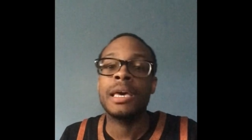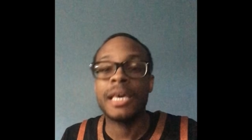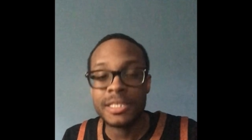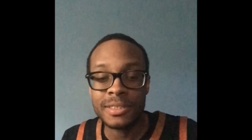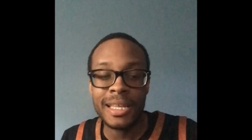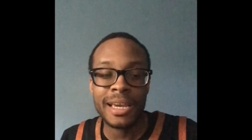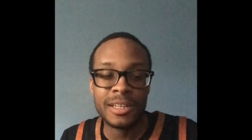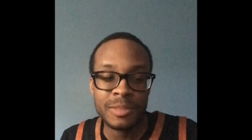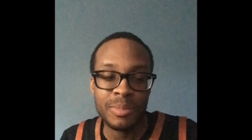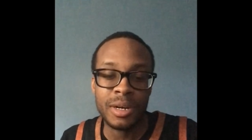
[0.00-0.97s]
and some
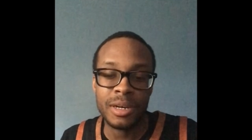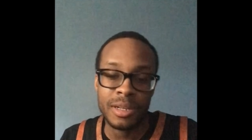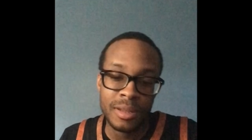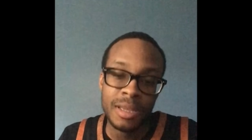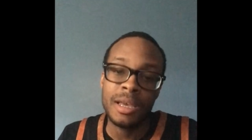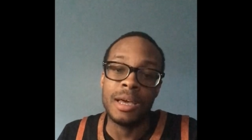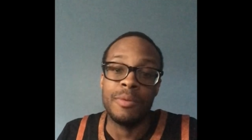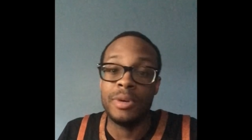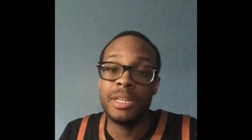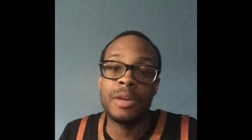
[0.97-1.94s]
negative, but
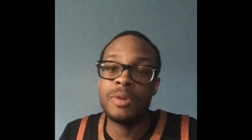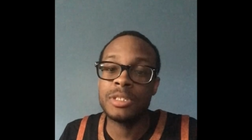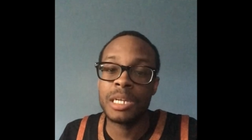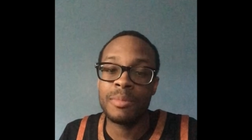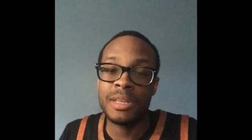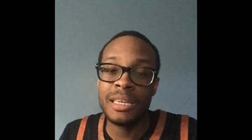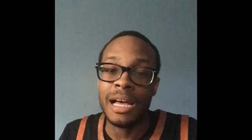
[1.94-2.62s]
we didn't win Summer League.